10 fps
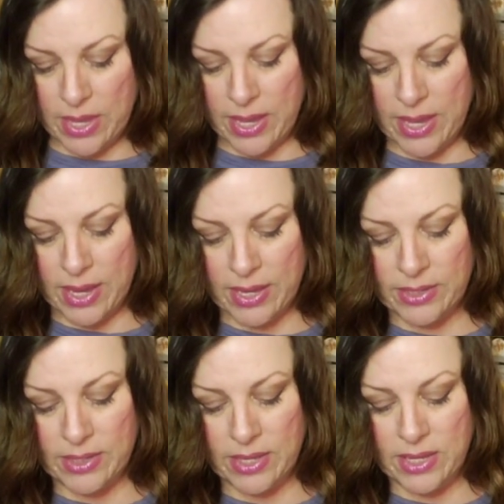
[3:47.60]

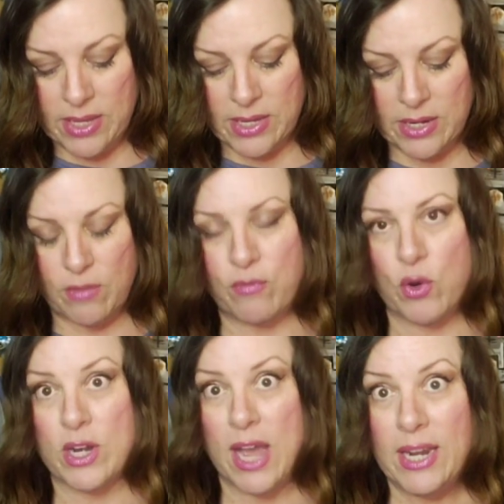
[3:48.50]
And then
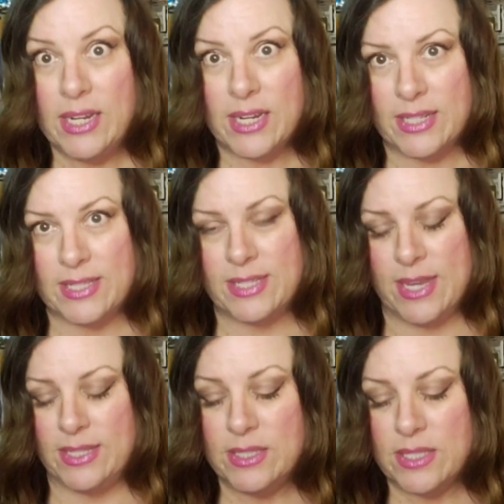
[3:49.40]
for 99
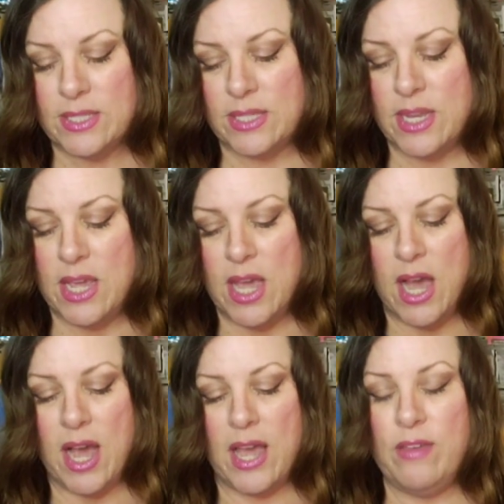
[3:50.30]
cents,
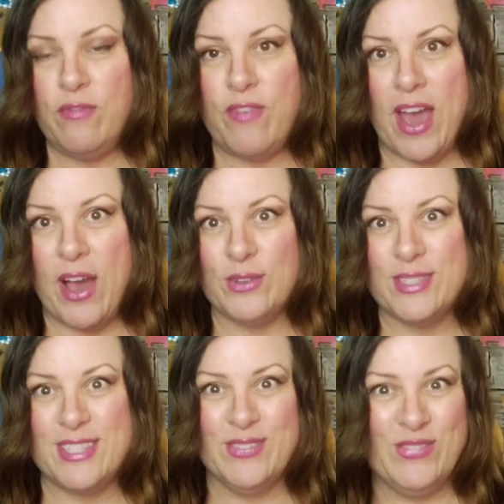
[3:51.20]
I found
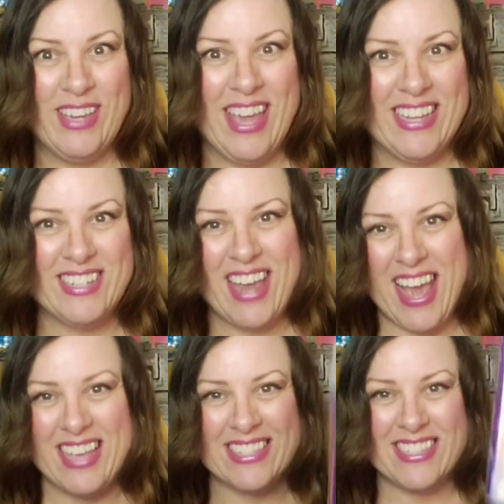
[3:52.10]
some
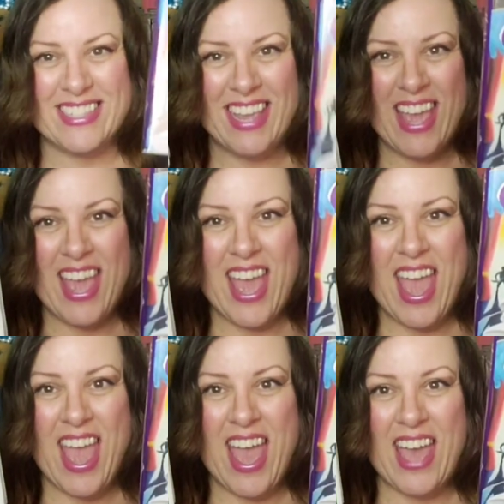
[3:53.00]
VHS
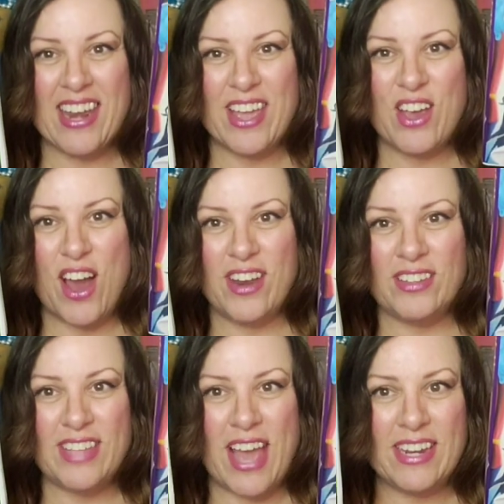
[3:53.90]
and I got
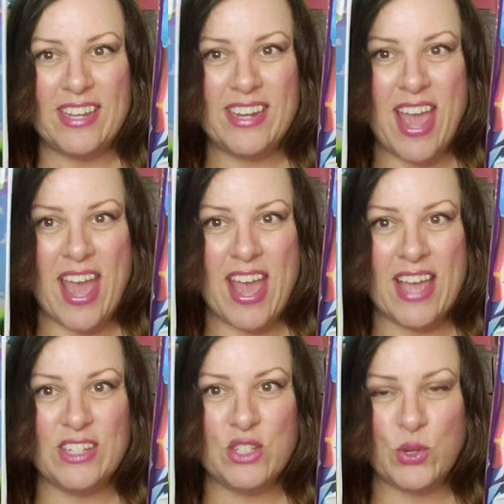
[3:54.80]
Aladdin
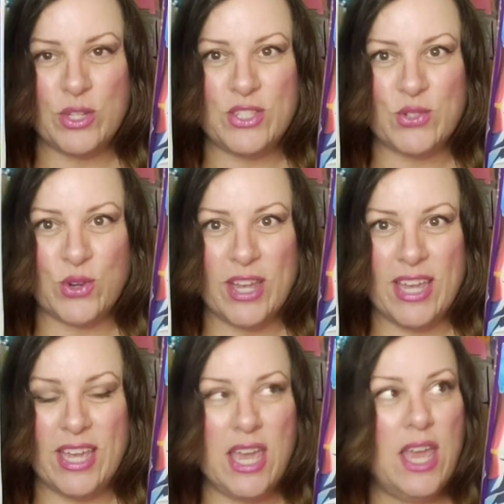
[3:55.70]
and Toy
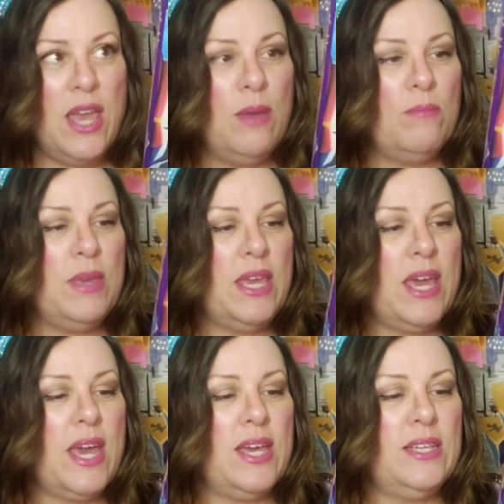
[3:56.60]
Story
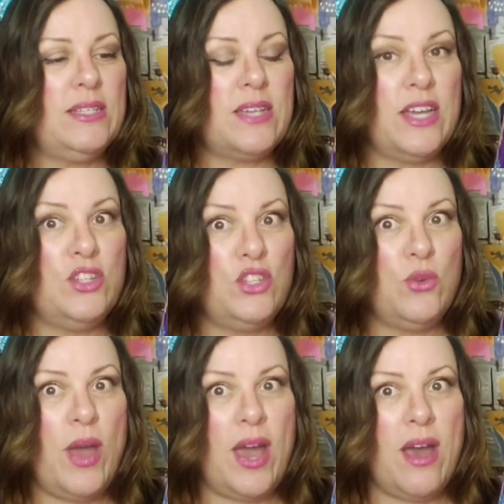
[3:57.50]
because I
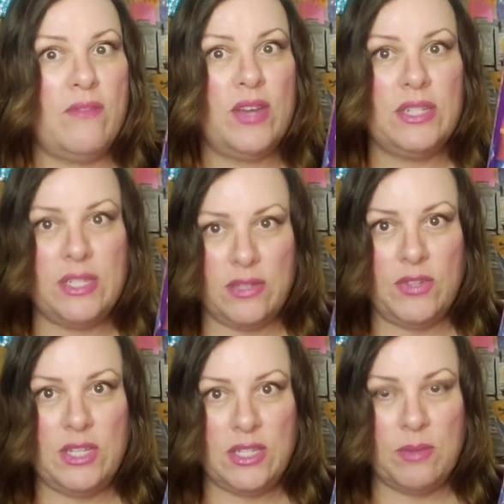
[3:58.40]
do have a
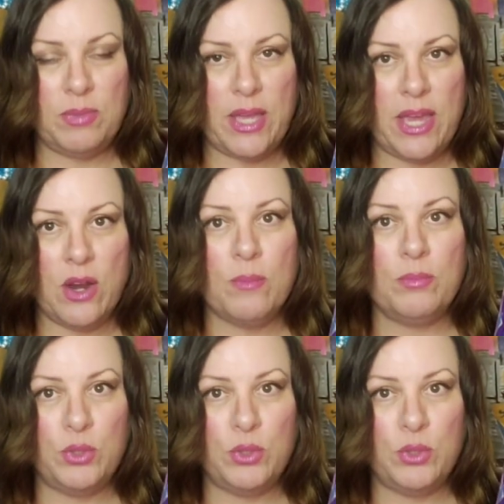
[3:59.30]
DVD player,